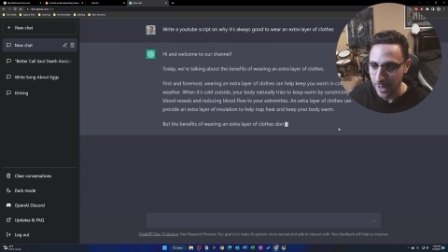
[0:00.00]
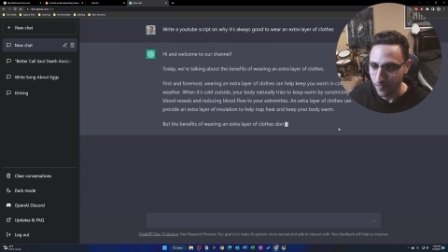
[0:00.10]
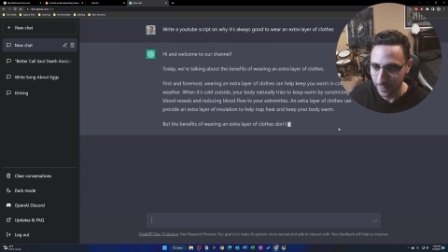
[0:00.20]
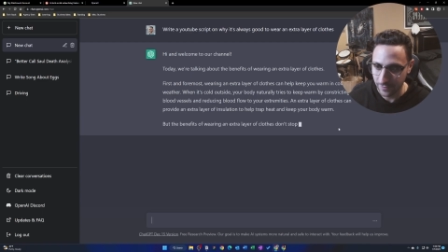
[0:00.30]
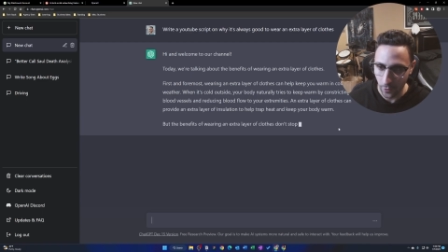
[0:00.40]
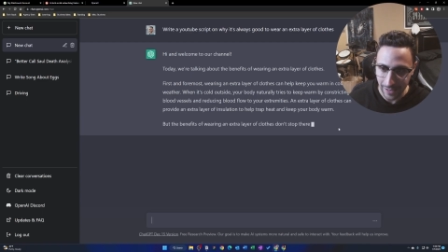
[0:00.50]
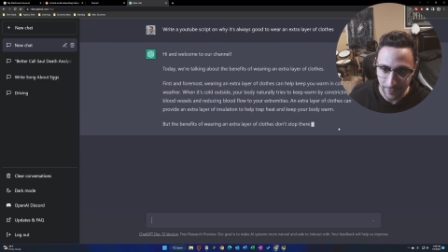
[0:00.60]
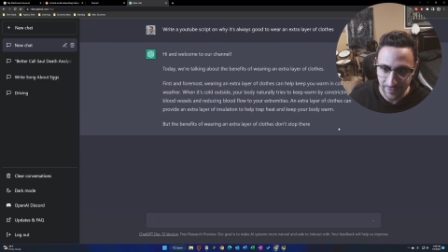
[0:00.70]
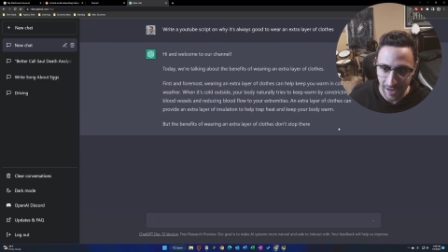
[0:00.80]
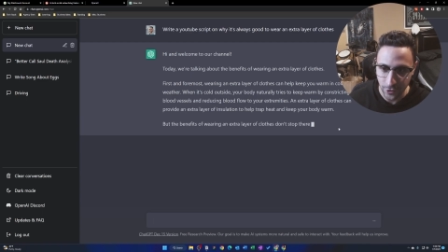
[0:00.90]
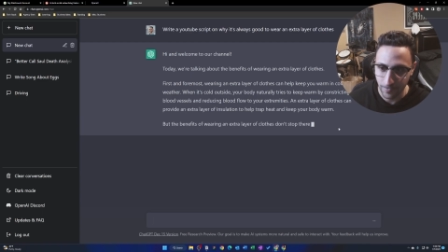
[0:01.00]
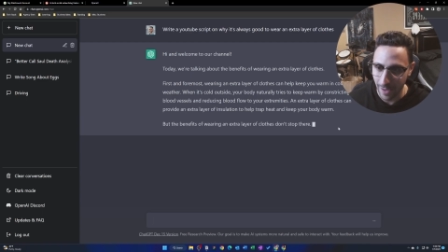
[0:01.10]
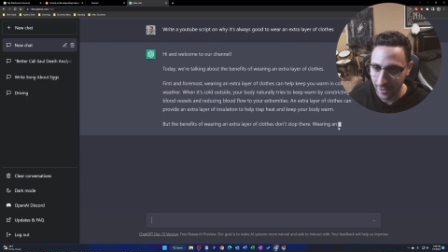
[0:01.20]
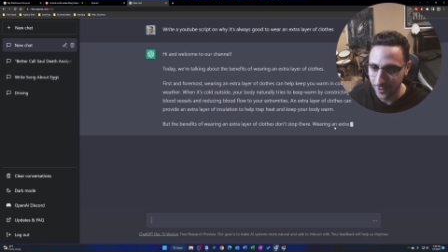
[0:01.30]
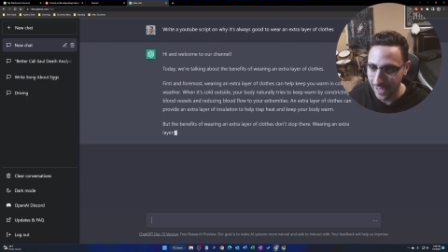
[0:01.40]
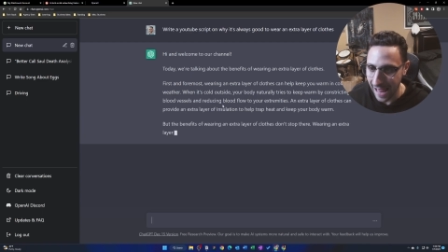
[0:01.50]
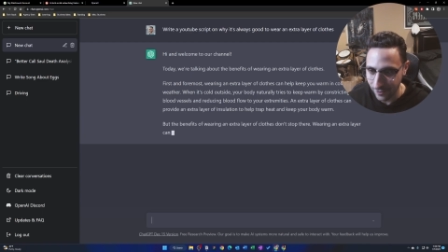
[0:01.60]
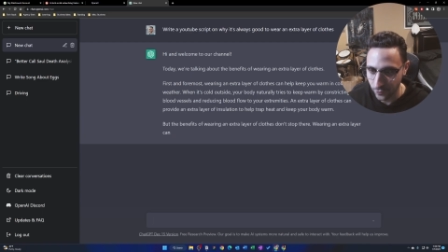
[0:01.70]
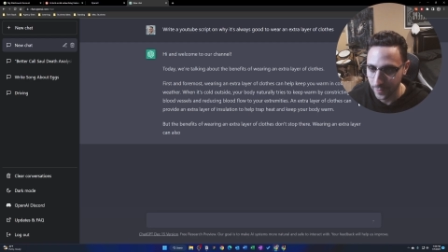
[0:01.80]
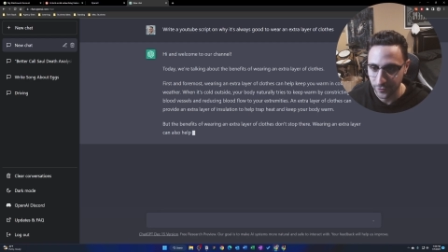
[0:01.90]
When it's cold outside, your body
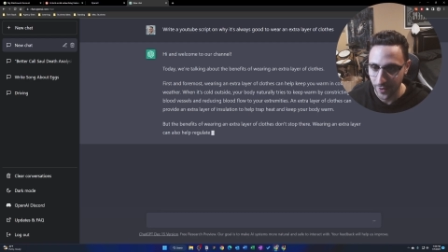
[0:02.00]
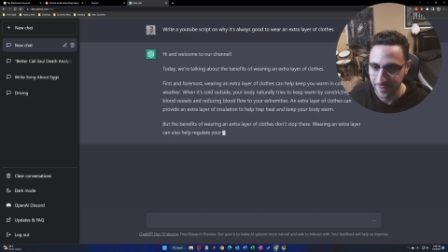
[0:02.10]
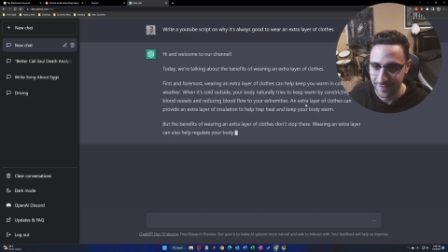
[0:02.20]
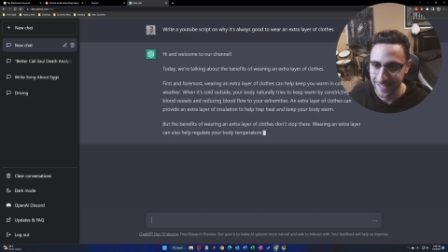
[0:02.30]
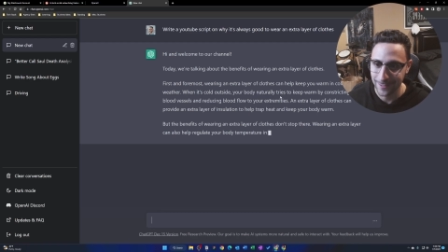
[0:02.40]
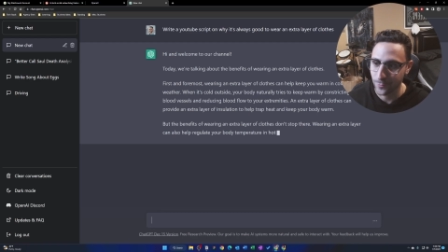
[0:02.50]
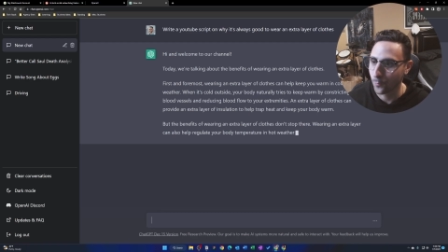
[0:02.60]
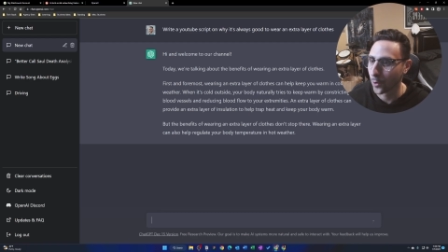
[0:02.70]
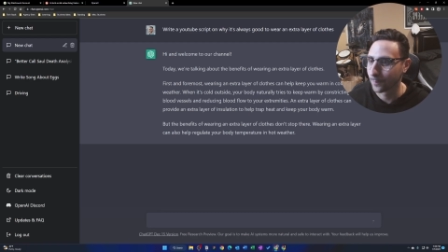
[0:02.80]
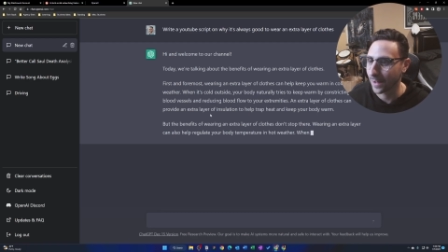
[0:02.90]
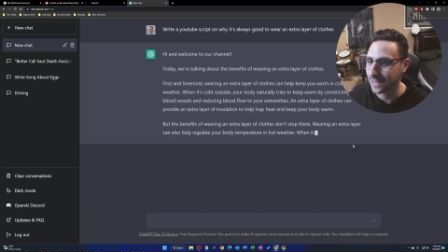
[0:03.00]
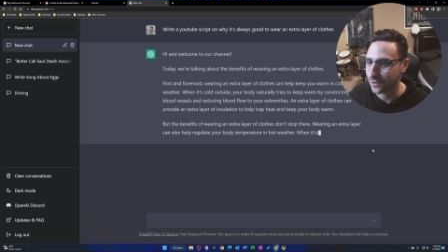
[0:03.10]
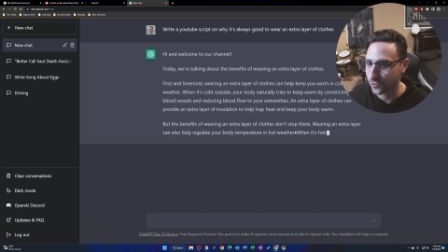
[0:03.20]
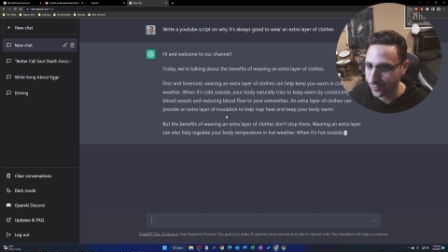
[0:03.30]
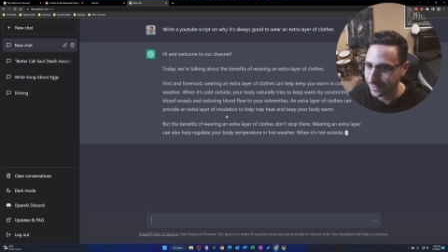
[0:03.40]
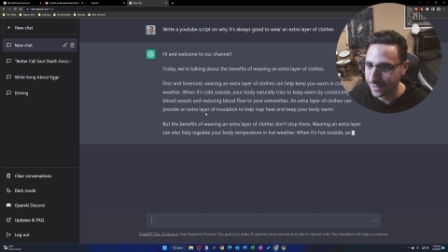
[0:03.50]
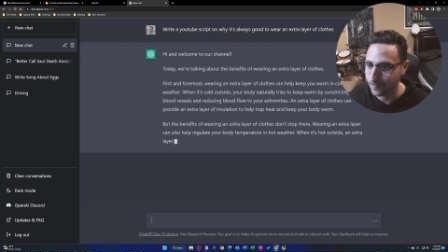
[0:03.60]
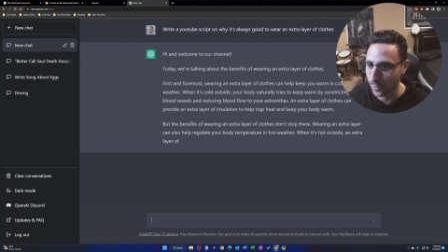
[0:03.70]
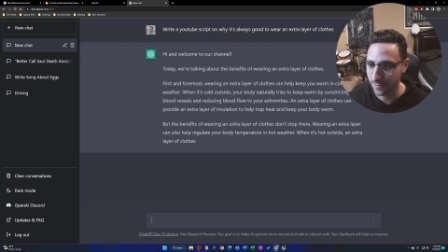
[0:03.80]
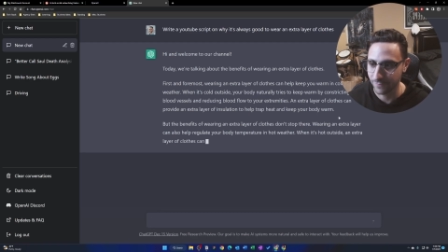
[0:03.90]
naturally tries to keep you warm by constricting
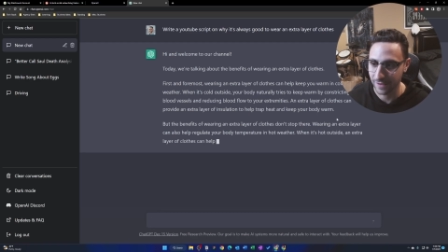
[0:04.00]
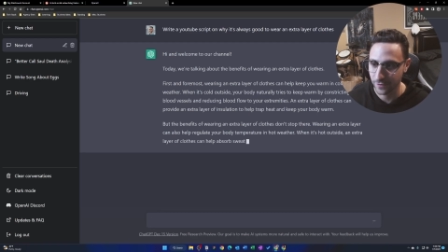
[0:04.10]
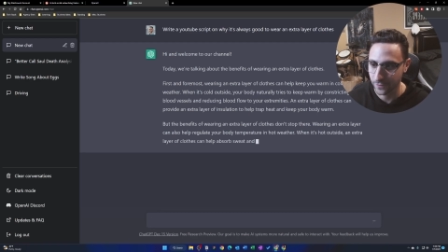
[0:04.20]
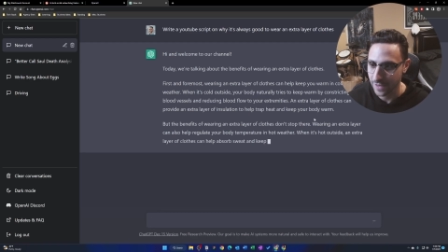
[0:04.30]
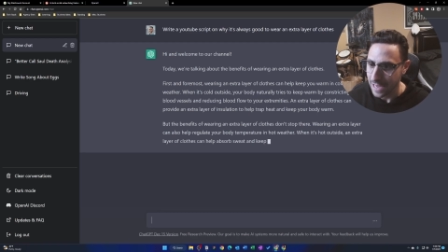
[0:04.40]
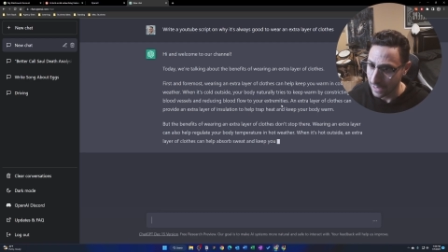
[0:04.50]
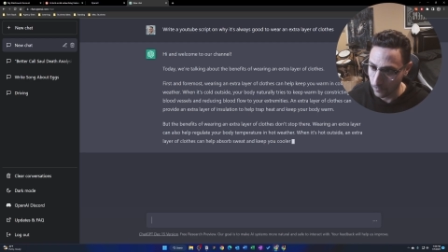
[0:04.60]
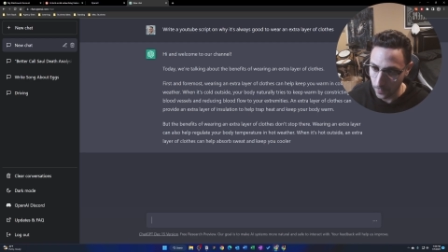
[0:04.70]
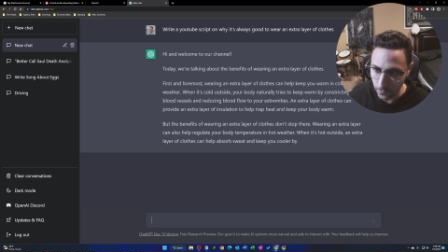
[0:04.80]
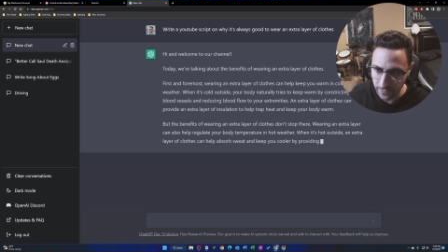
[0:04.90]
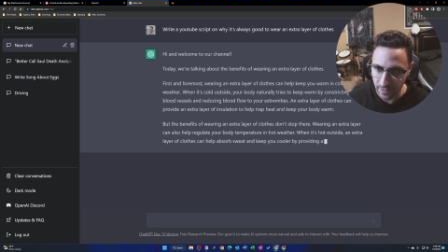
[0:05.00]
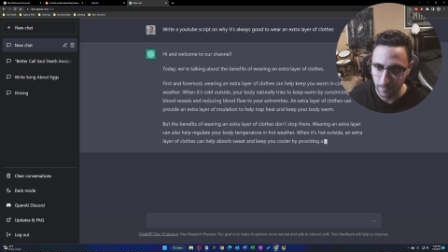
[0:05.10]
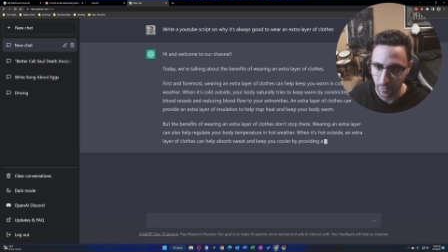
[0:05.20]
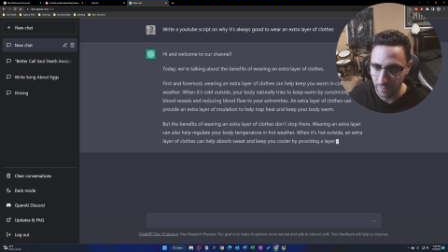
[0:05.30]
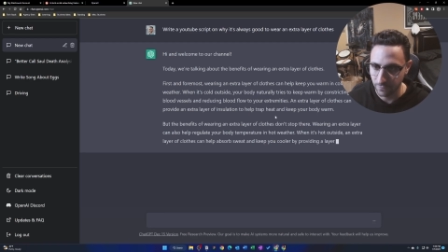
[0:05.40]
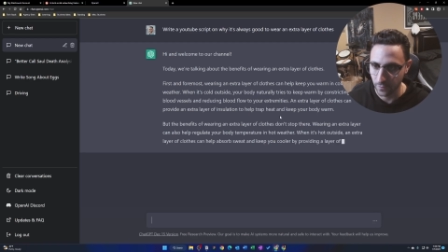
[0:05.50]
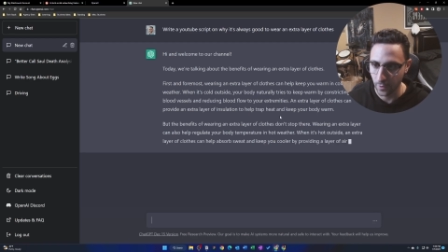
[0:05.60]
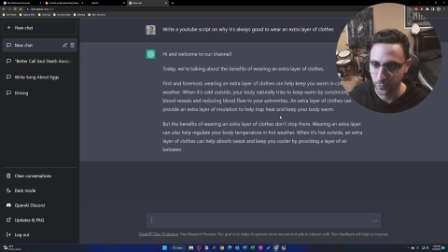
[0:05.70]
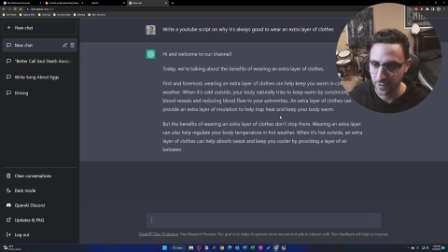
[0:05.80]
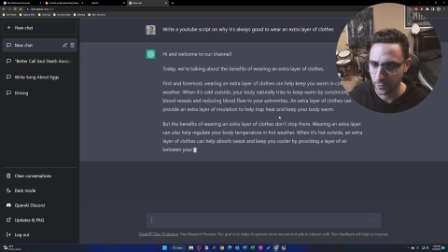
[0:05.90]
blood vessels and reducing blood
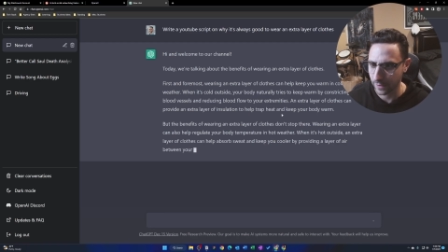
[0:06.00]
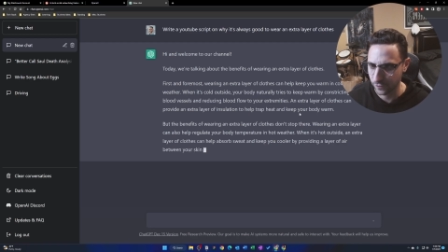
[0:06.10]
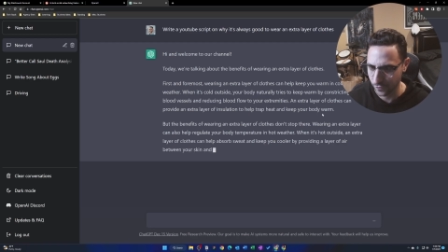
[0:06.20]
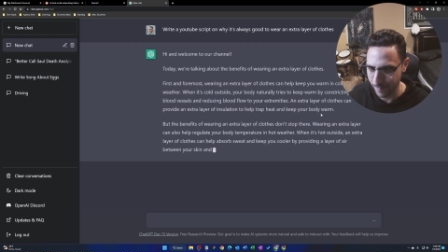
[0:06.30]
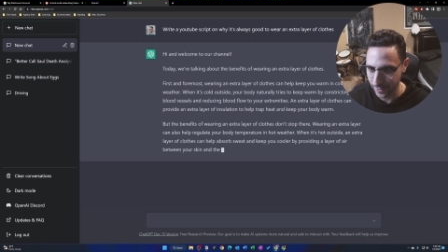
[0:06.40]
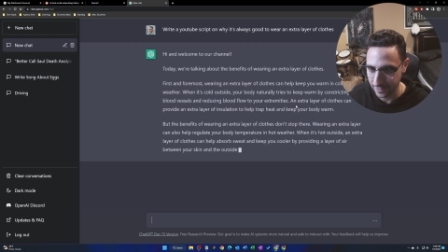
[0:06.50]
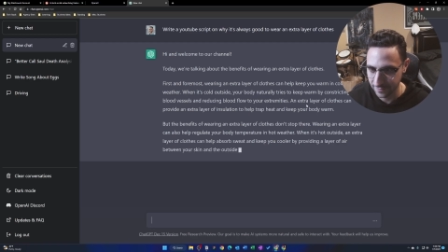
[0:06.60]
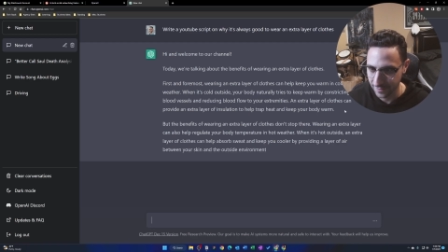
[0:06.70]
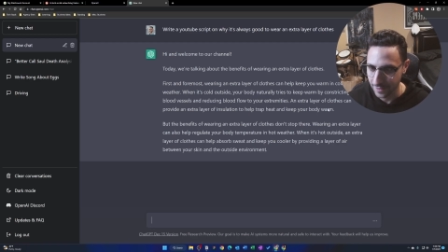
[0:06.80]
flow to your extremities.